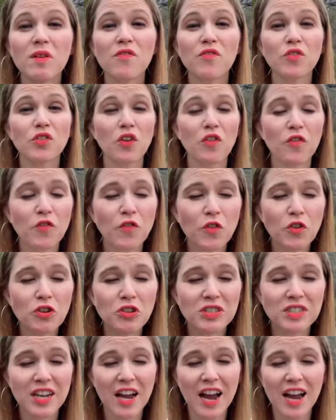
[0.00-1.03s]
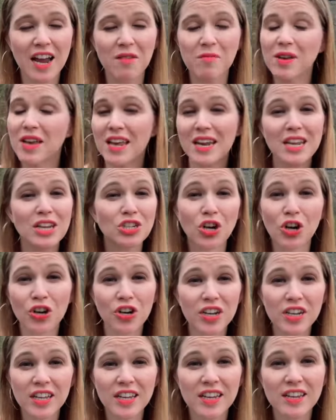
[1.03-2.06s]
for the first time in
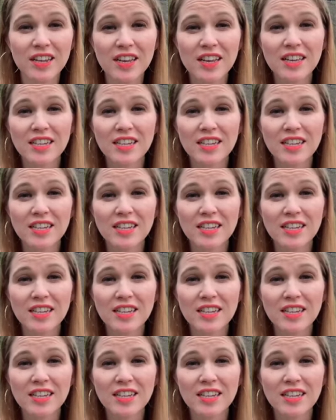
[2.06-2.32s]
eternity,